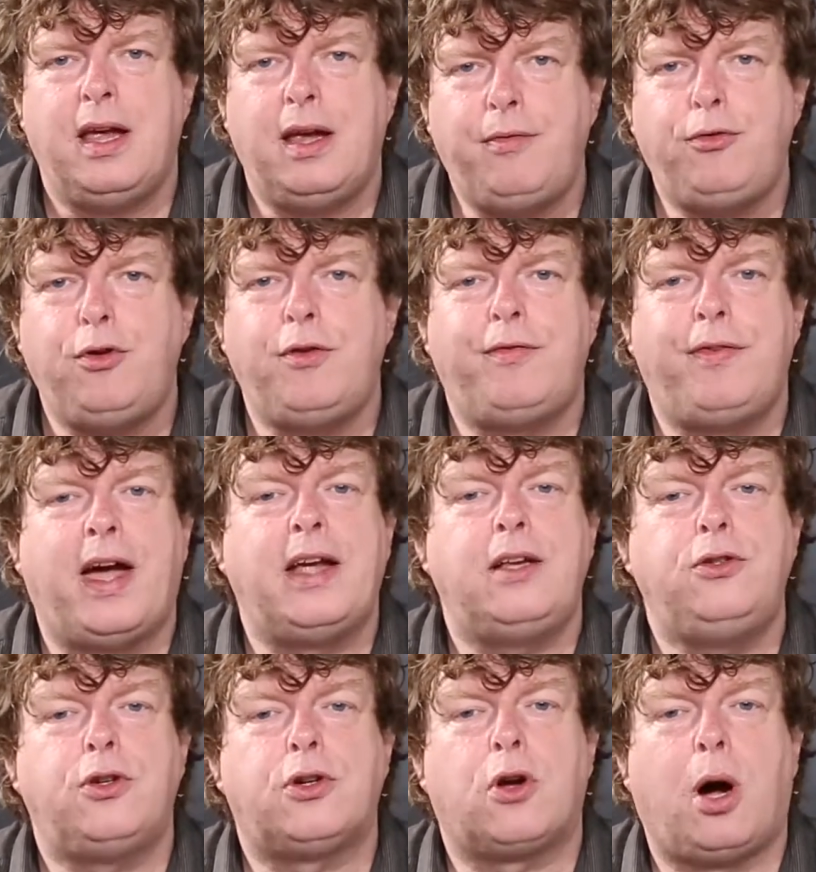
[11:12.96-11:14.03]
If you
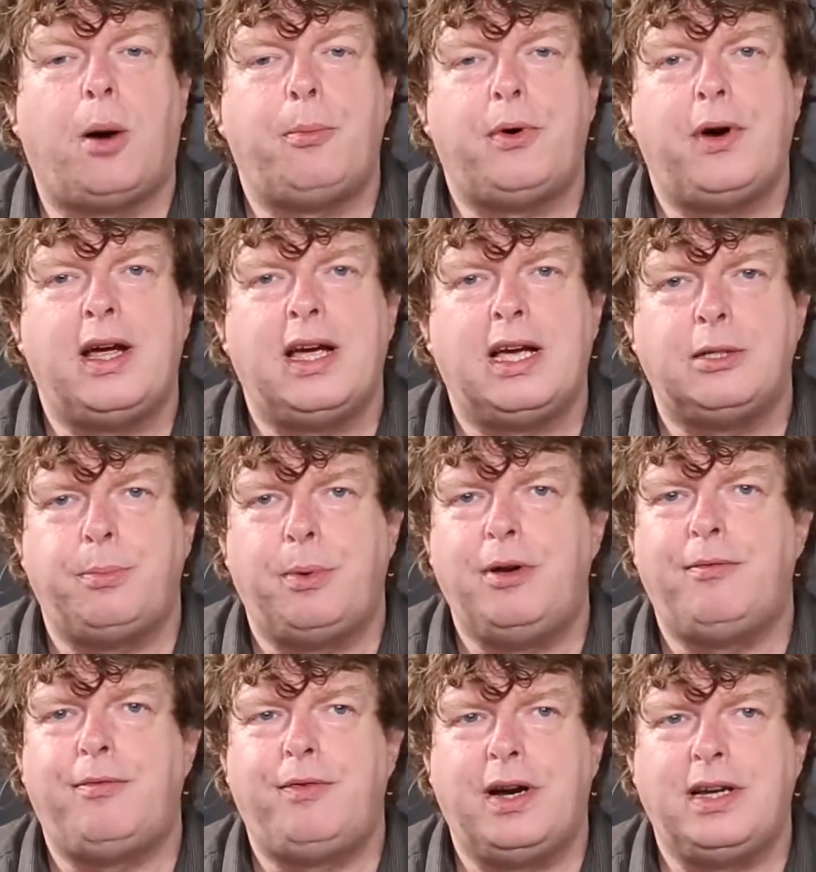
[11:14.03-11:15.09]
find your copyright has
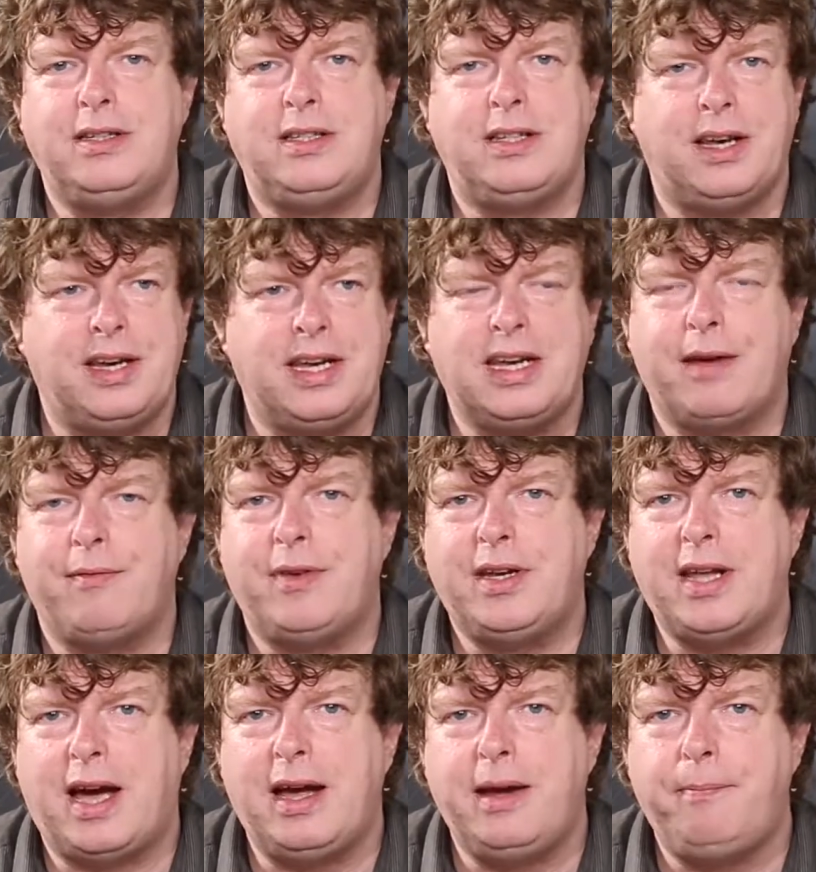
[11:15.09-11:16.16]
been infringed at any given
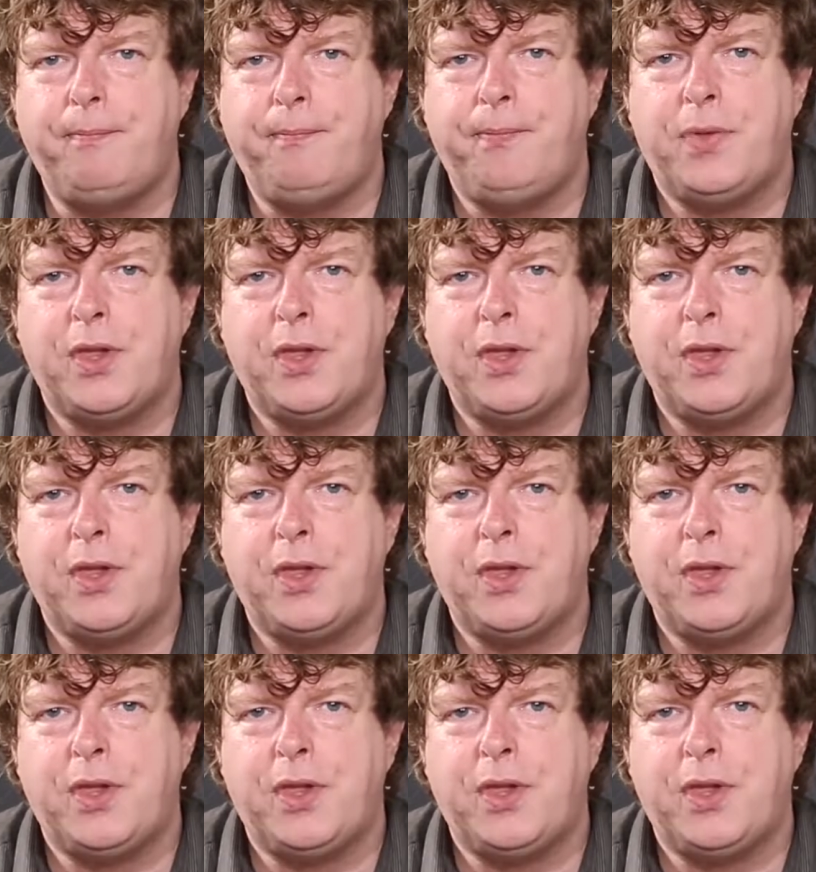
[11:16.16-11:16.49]
time,